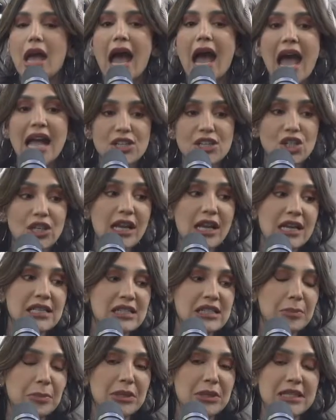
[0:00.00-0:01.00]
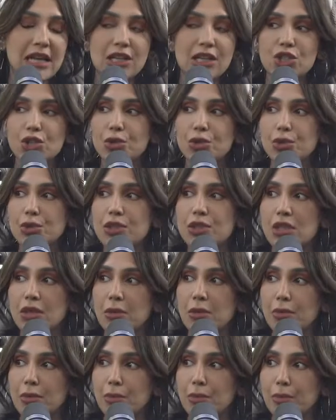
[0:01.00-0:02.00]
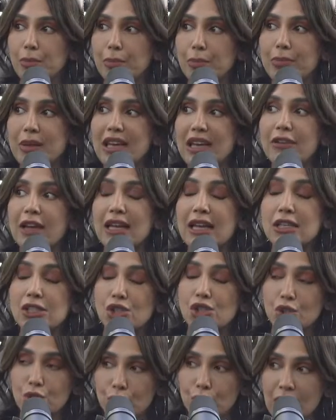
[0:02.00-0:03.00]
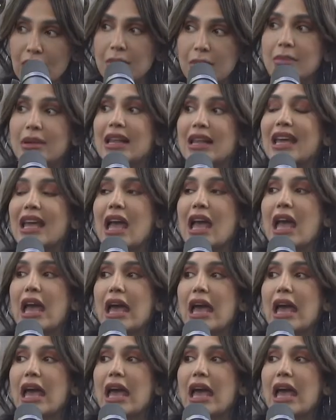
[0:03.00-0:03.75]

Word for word: actually has the potential to be extremely